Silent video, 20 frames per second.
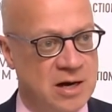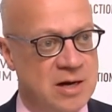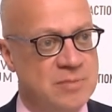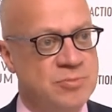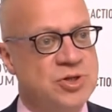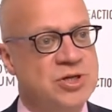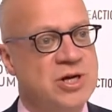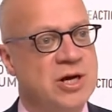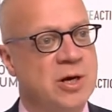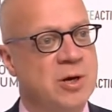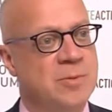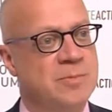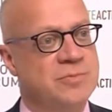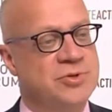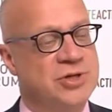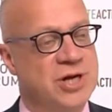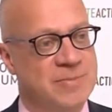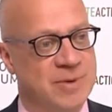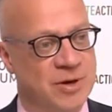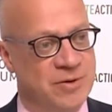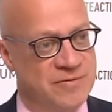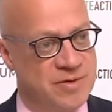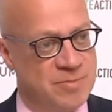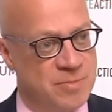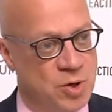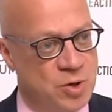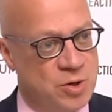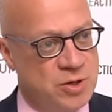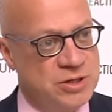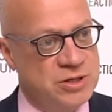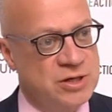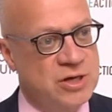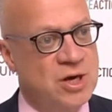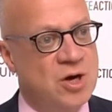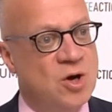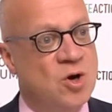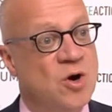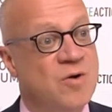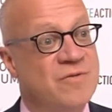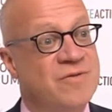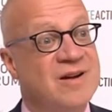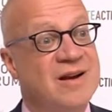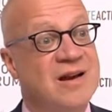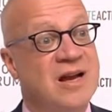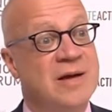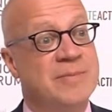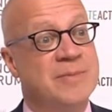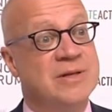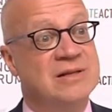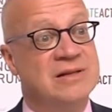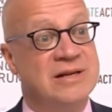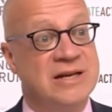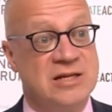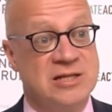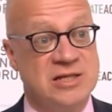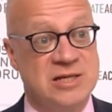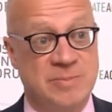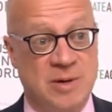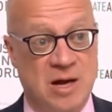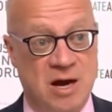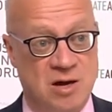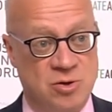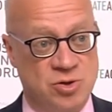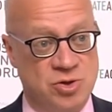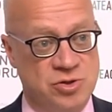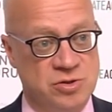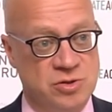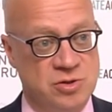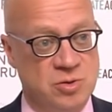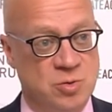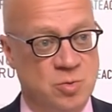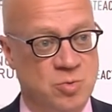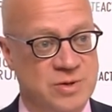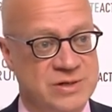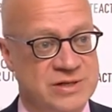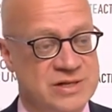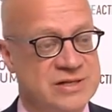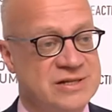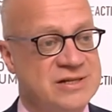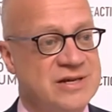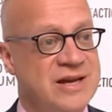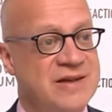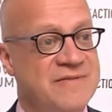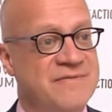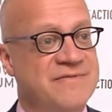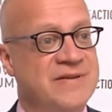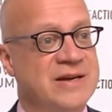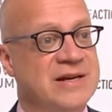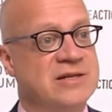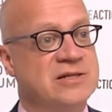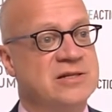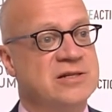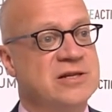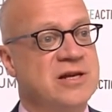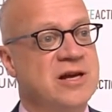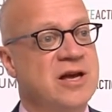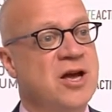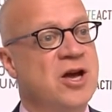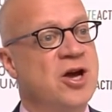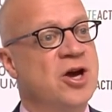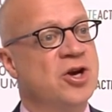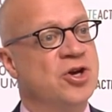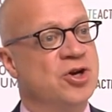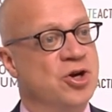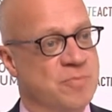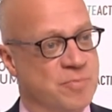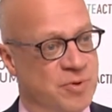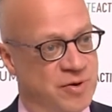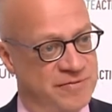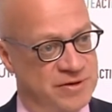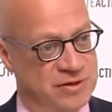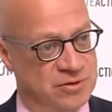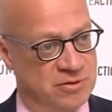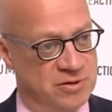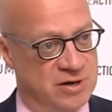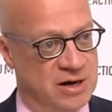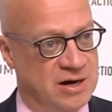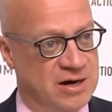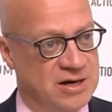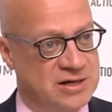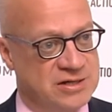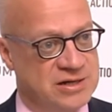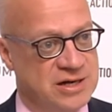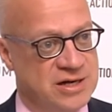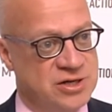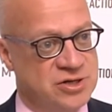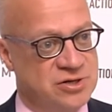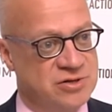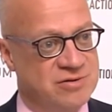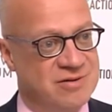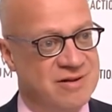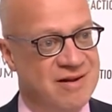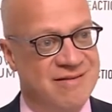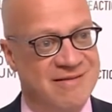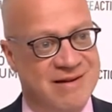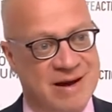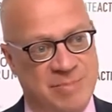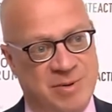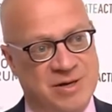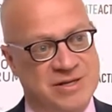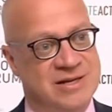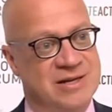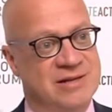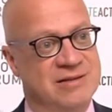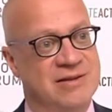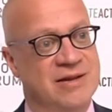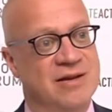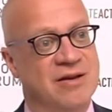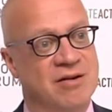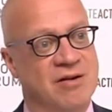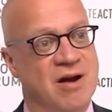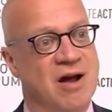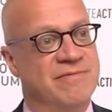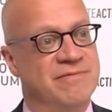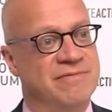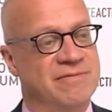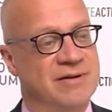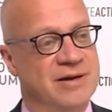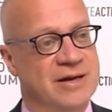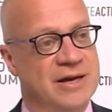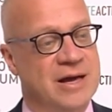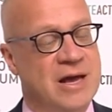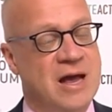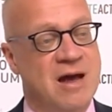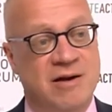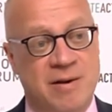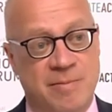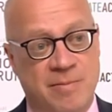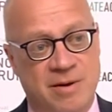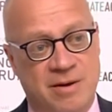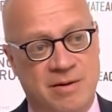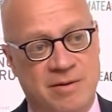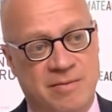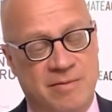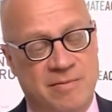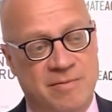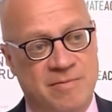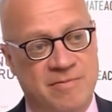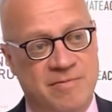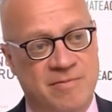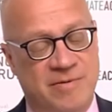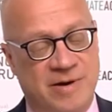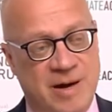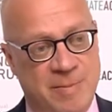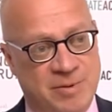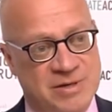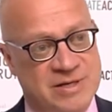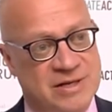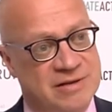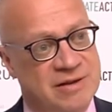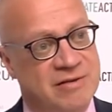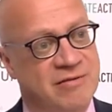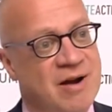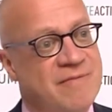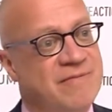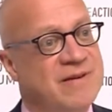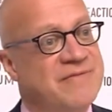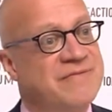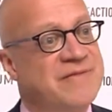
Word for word: I'm chairman of the board of Climate Leadership Council, which is a Finnish non-profit organization representing roughly uh, representing roughly